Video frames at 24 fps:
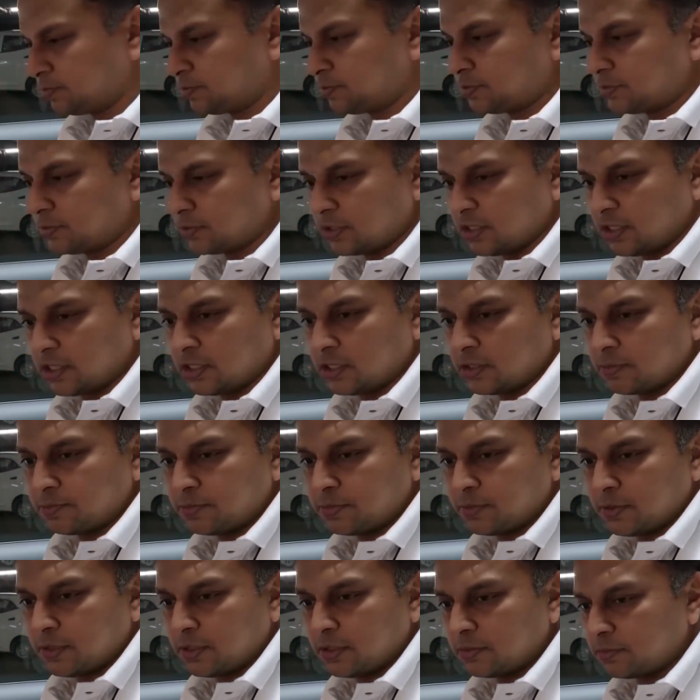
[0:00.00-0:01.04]

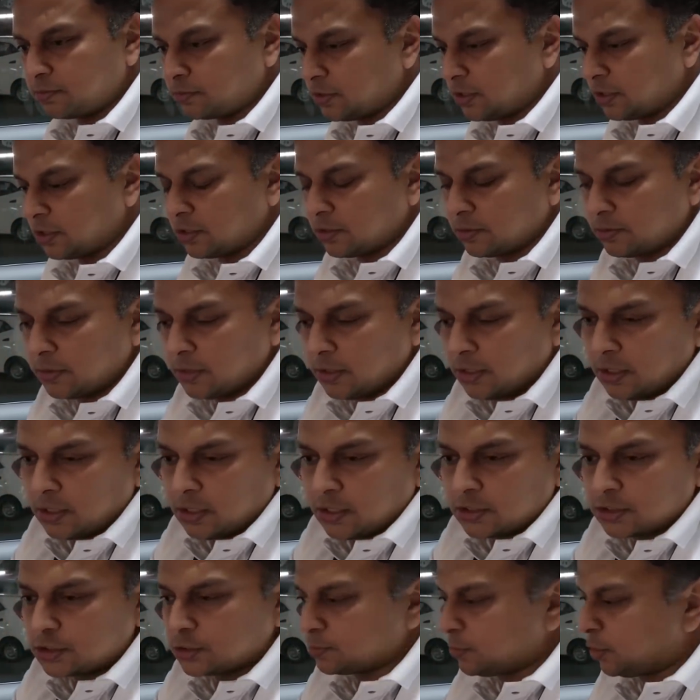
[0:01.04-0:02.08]
the
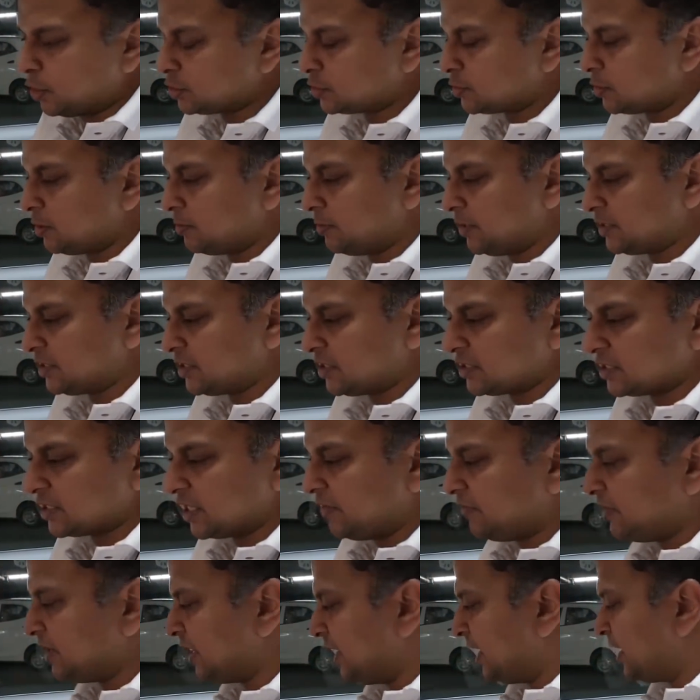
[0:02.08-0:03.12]
small measures given,
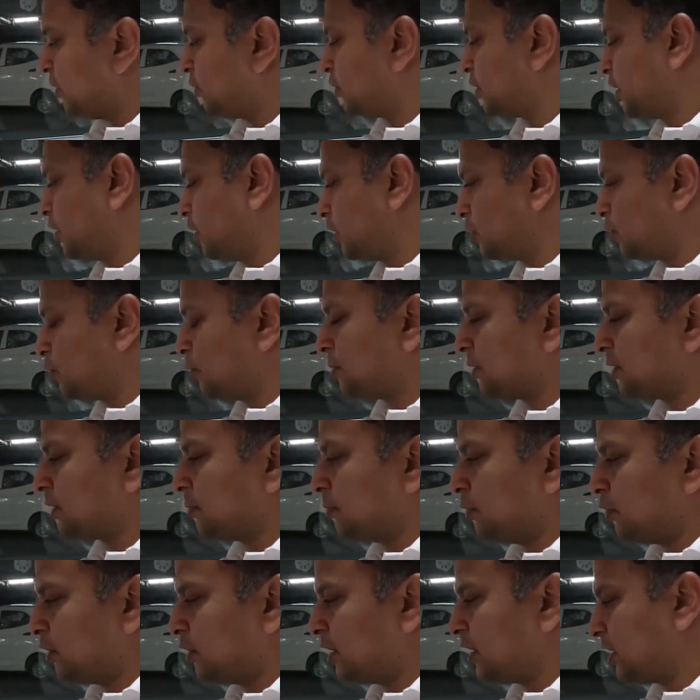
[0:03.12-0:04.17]
like you cannot open the
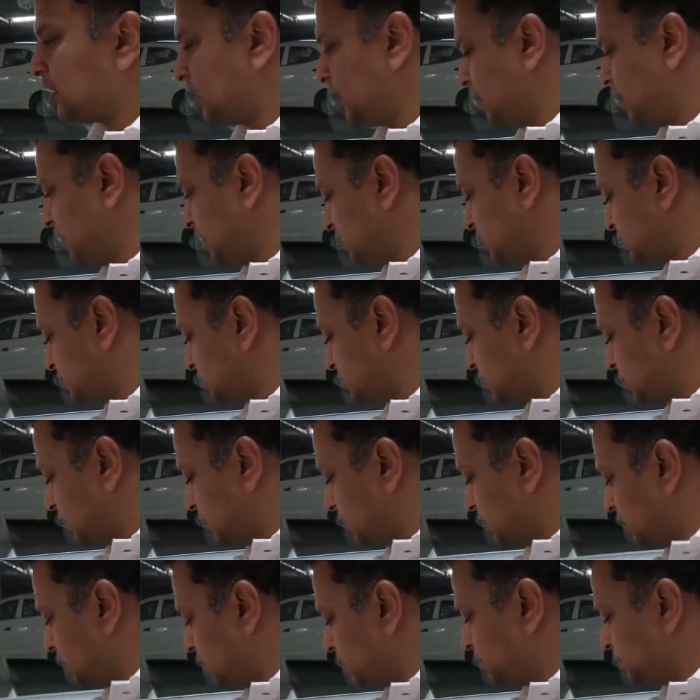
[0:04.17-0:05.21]
bonnet unless
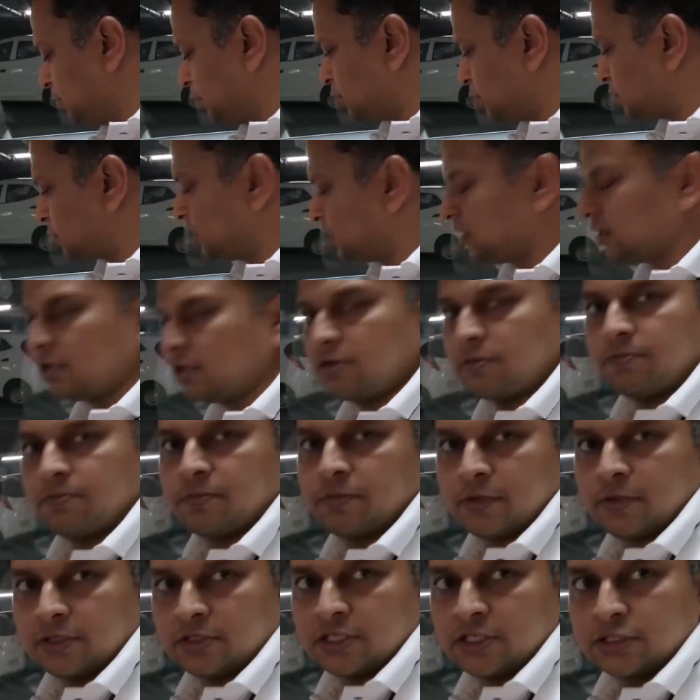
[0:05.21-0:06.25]
you know,
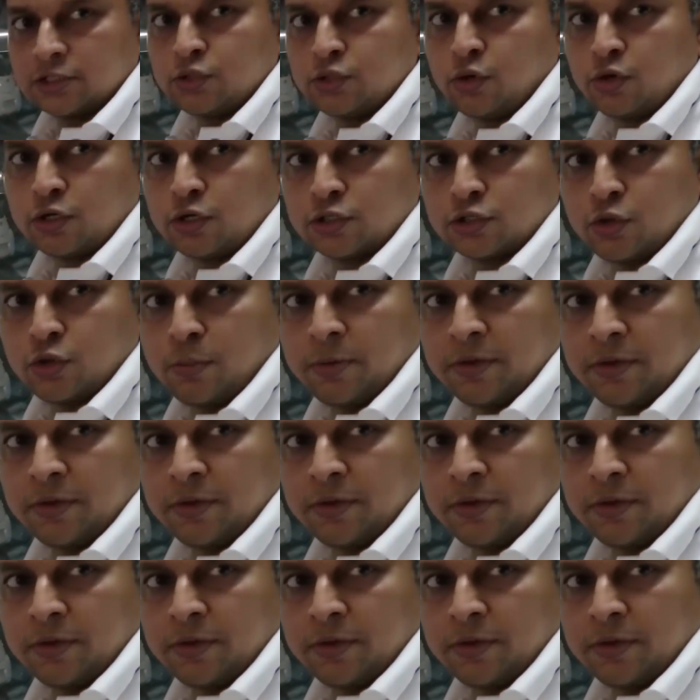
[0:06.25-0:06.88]
this door is open.